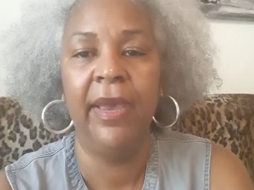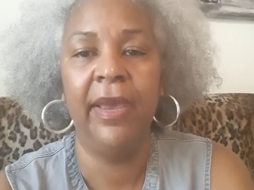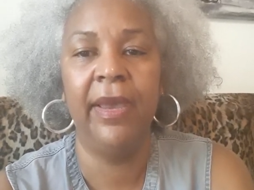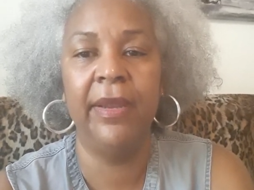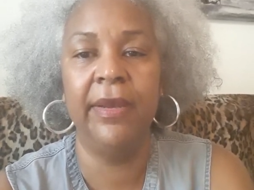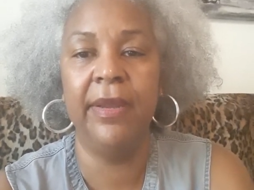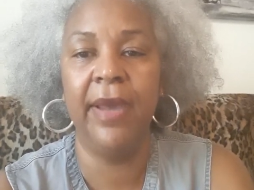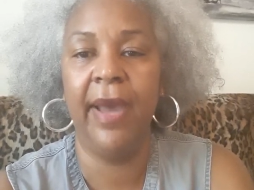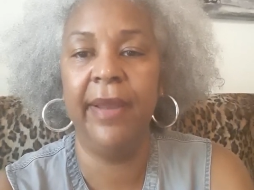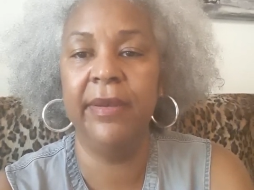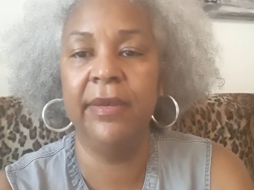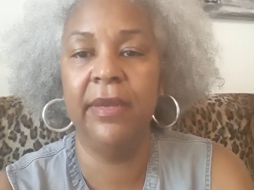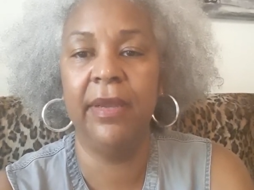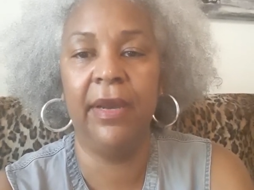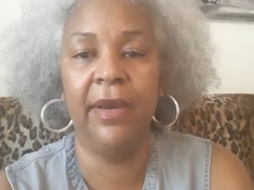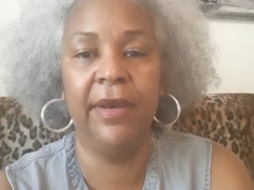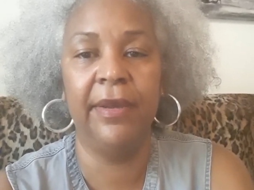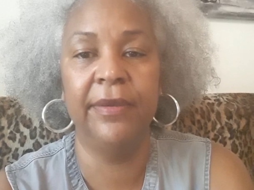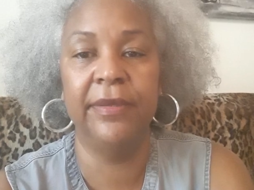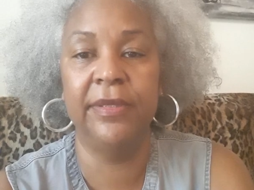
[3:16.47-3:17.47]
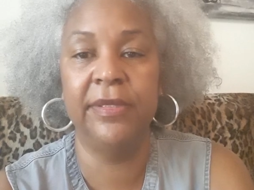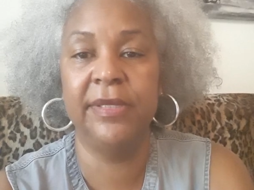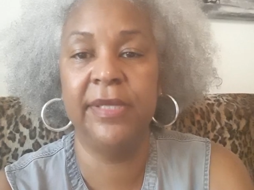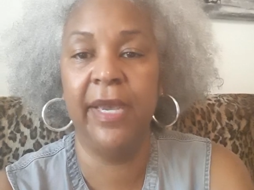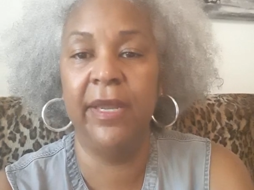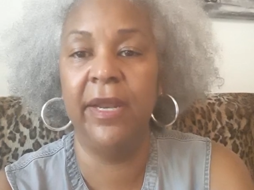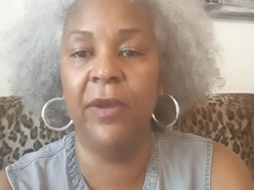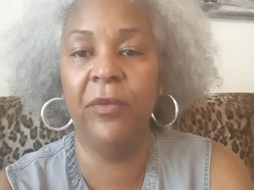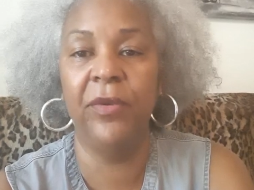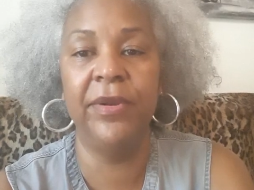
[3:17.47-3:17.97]
And not to
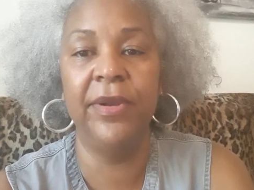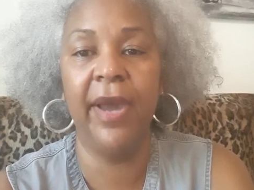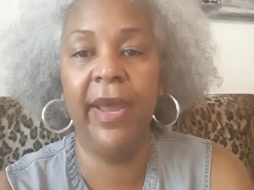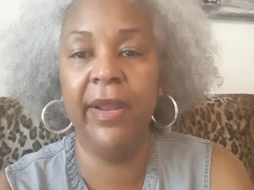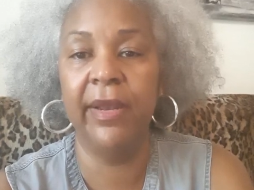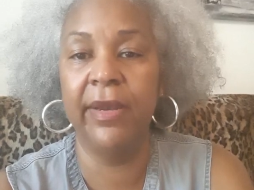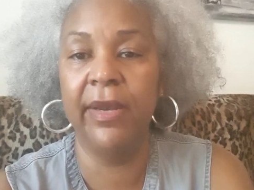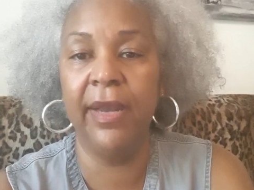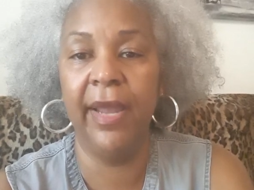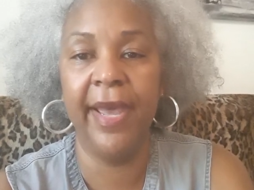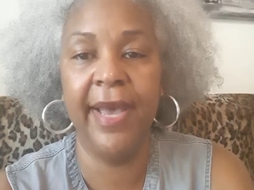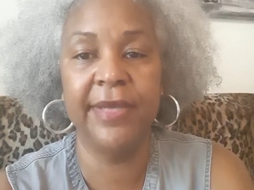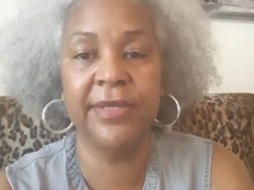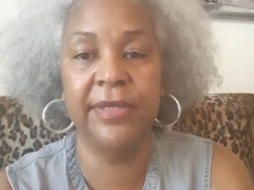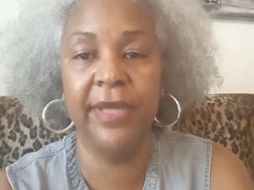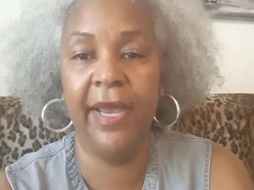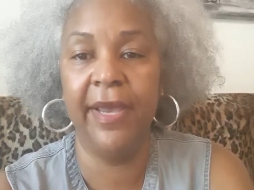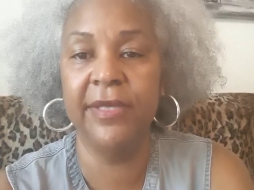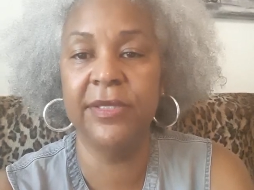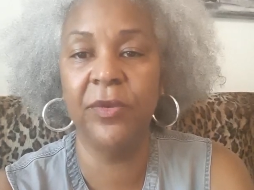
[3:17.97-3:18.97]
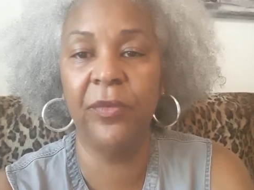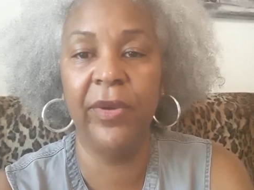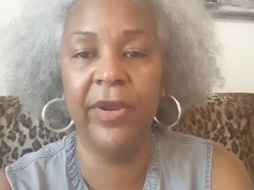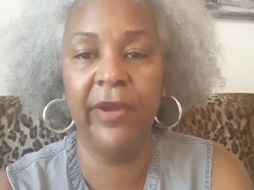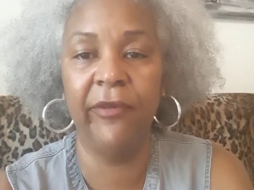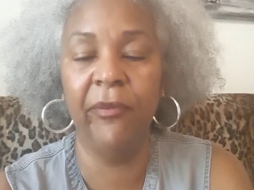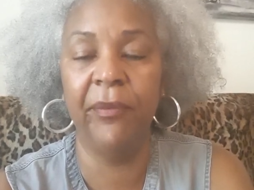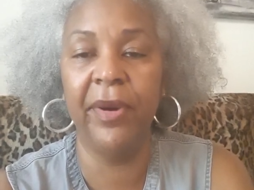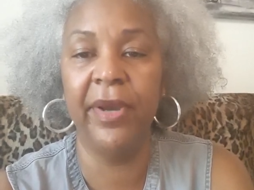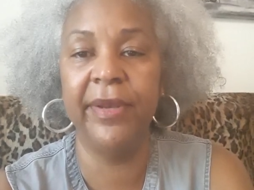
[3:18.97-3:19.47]
say that we're not in the last days or
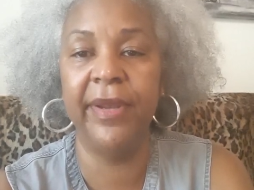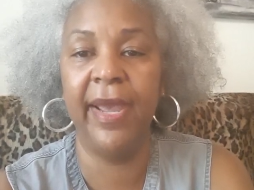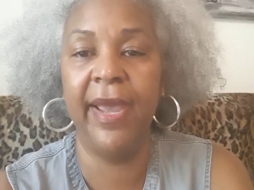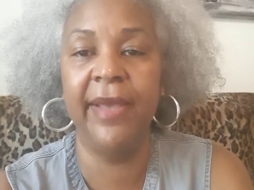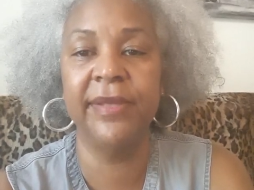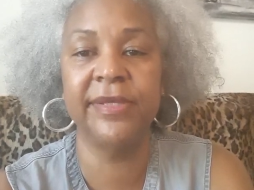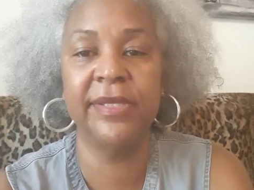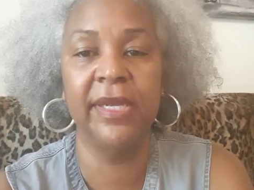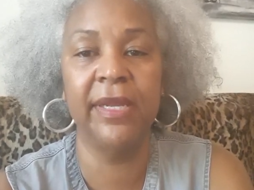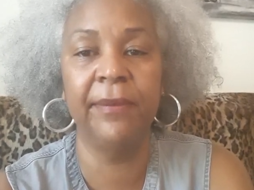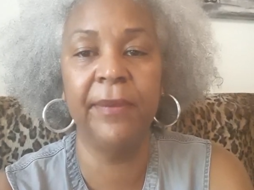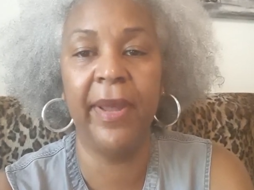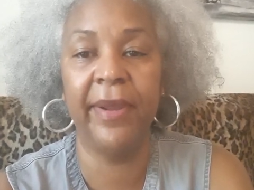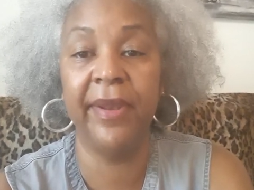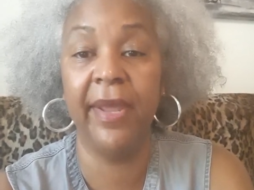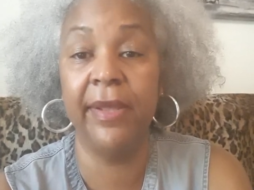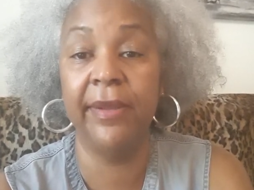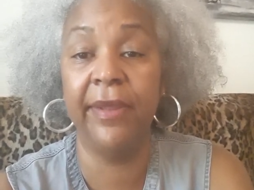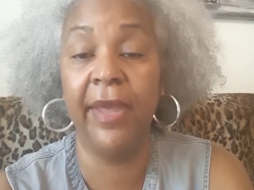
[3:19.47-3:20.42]
whatever, but they seemed like